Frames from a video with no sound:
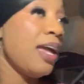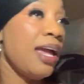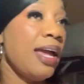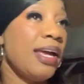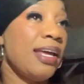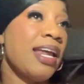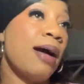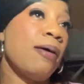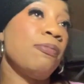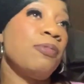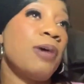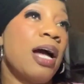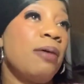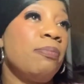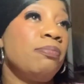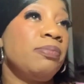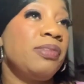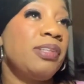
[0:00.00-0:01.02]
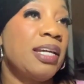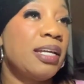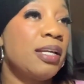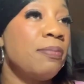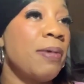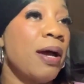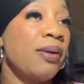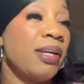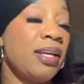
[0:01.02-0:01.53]
and I'm I'm thinking
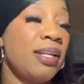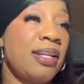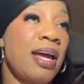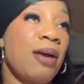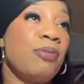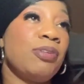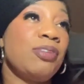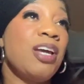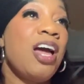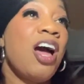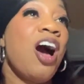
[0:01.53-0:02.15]
about getting that one.